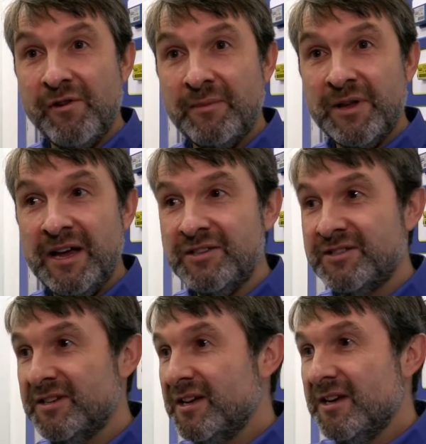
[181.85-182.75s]

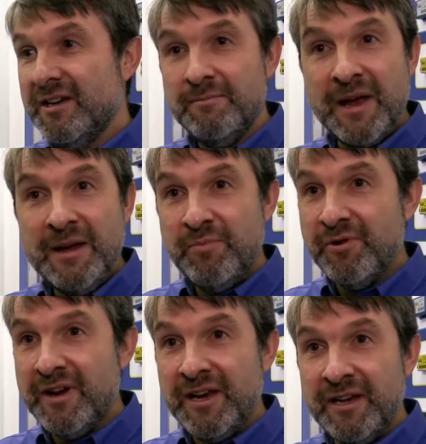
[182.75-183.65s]
updates may
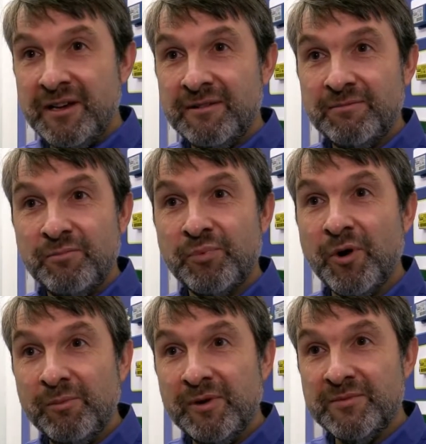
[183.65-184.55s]
bring
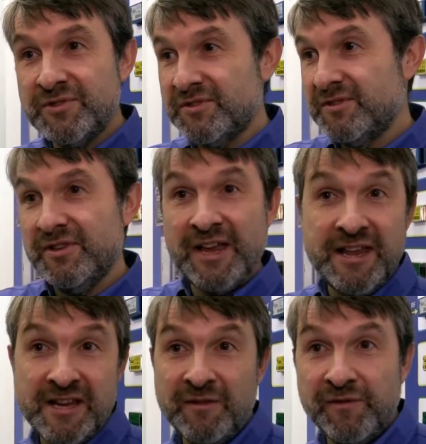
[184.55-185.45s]
problems that they
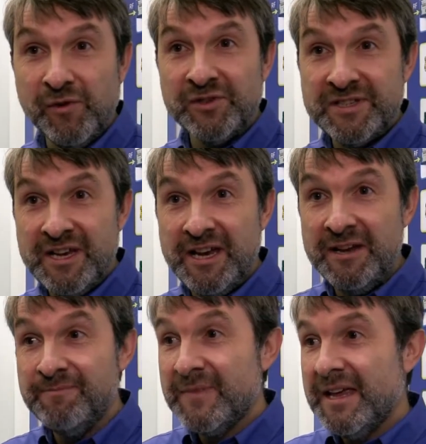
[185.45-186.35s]
didn't
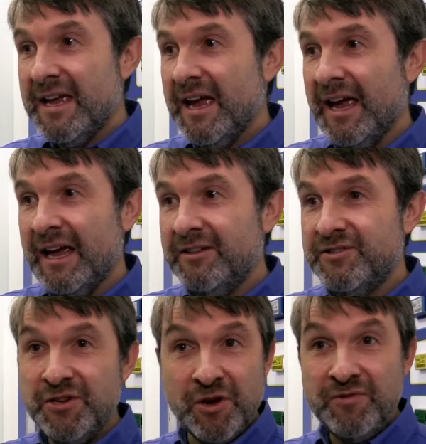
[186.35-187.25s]
foresee. And
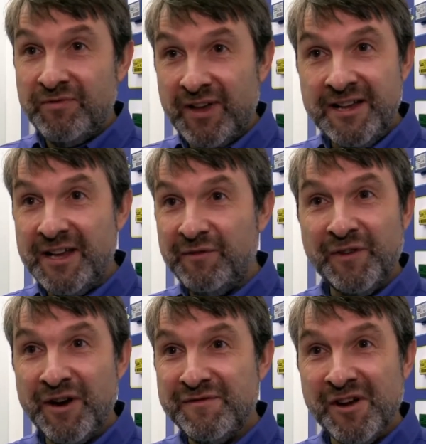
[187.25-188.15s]
they need
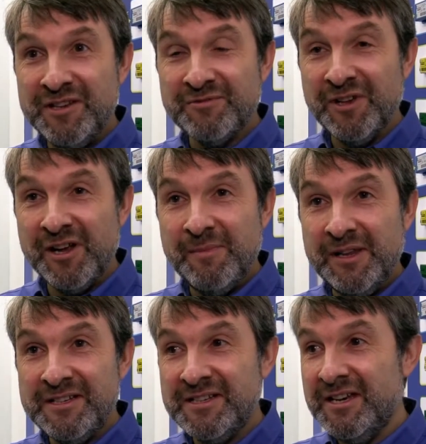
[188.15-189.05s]
5 nines
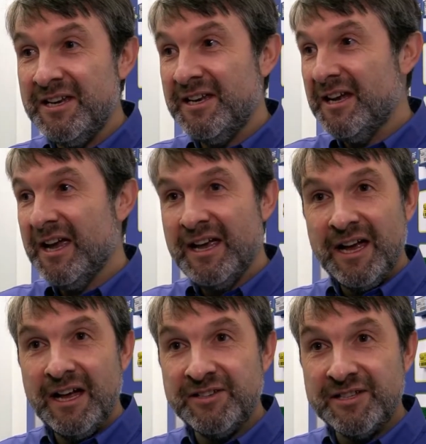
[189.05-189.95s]
reliability,
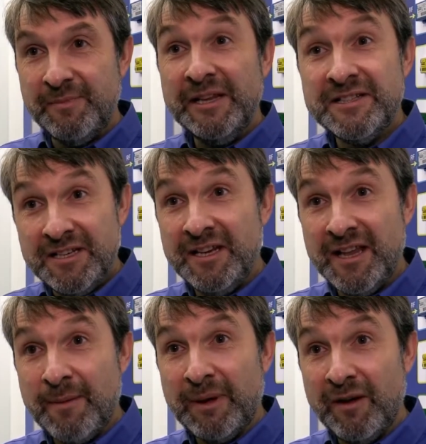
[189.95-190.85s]
stability in
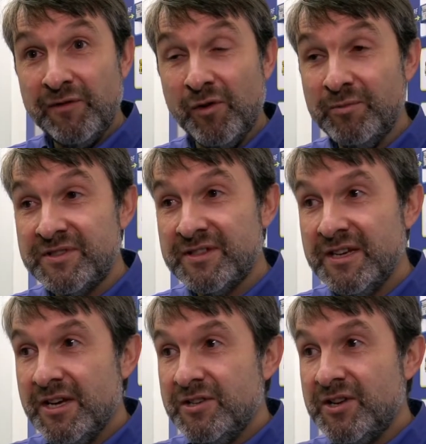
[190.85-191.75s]
their platforms.
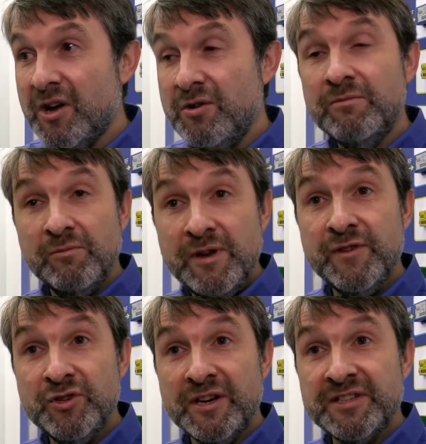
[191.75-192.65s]
So we've
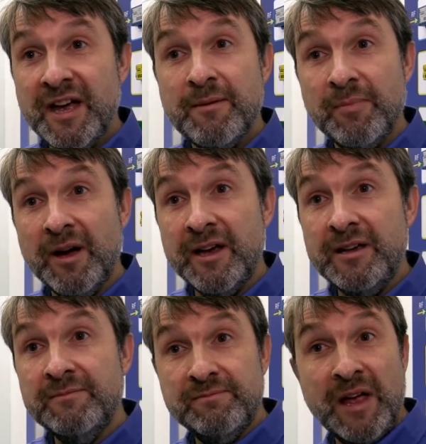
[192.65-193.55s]
addressed that by
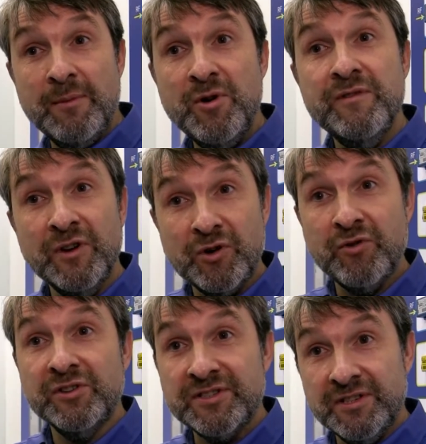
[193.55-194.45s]
now moving
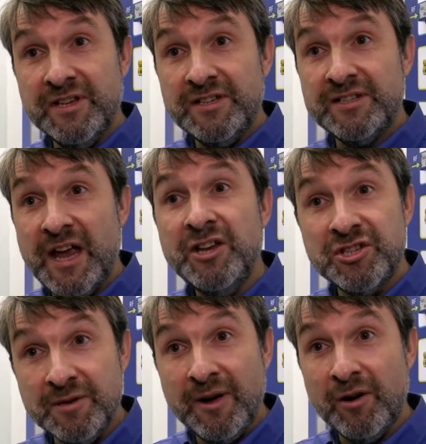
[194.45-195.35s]
across to this
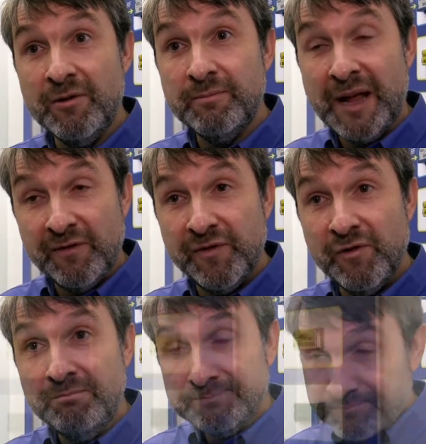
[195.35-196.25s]
HTML platform.